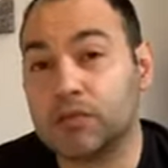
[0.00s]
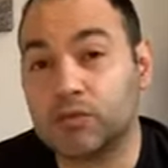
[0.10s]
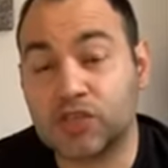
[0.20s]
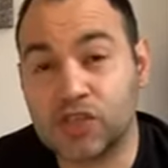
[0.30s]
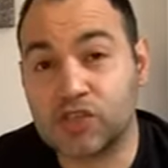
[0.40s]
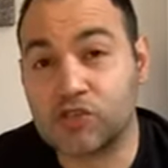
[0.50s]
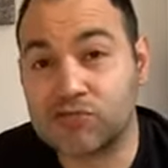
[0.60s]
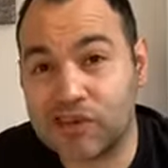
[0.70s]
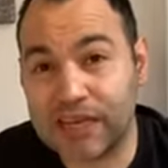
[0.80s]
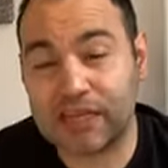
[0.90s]
which is
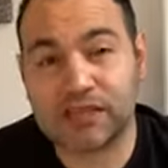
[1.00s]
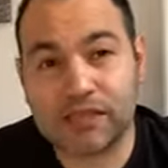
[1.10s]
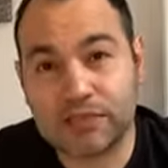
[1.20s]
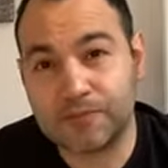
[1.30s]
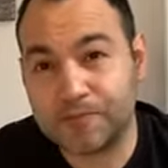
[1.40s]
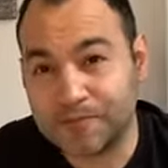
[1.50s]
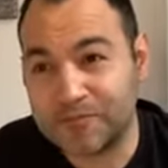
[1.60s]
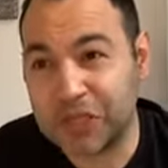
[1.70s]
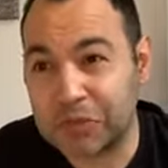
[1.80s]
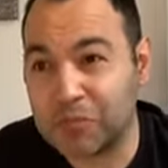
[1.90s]
great.
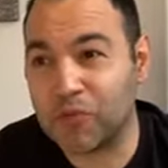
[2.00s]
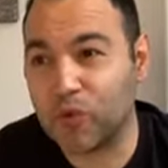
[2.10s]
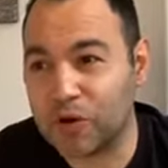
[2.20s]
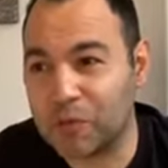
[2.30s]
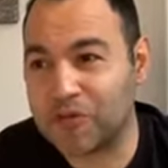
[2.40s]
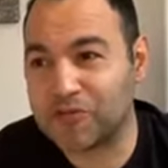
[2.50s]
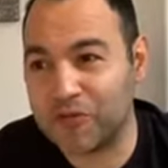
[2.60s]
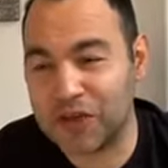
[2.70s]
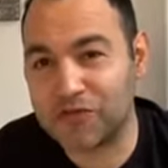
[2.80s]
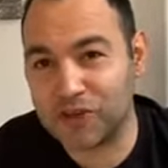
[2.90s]
One of my
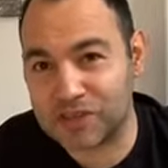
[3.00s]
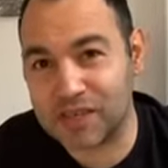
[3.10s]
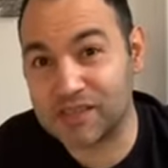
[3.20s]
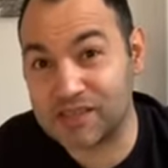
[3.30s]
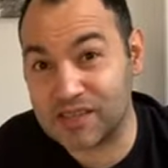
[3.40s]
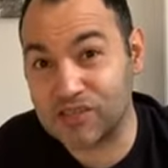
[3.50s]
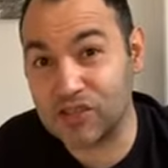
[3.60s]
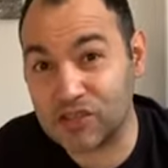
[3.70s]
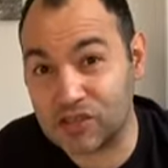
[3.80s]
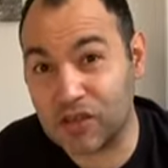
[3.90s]
favourite
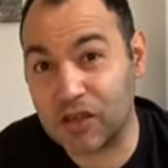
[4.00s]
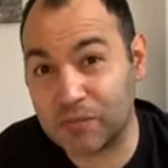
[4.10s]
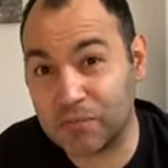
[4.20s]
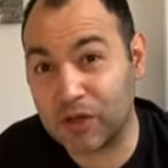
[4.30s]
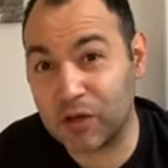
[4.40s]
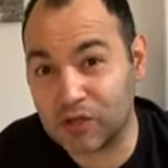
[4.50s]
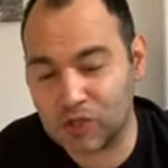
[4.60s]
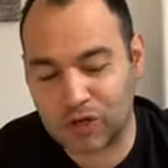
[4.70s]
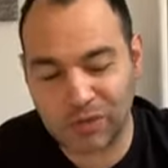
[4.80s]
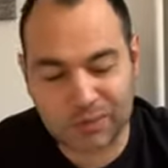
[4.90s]
tasting
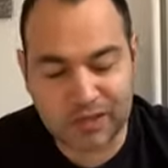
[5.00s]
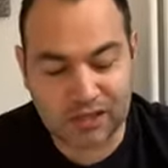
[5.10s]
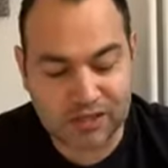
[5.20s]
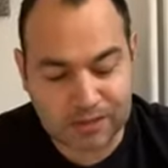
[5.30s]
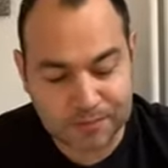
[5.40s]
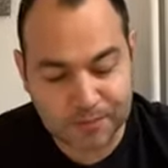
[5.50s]
chocolate bars.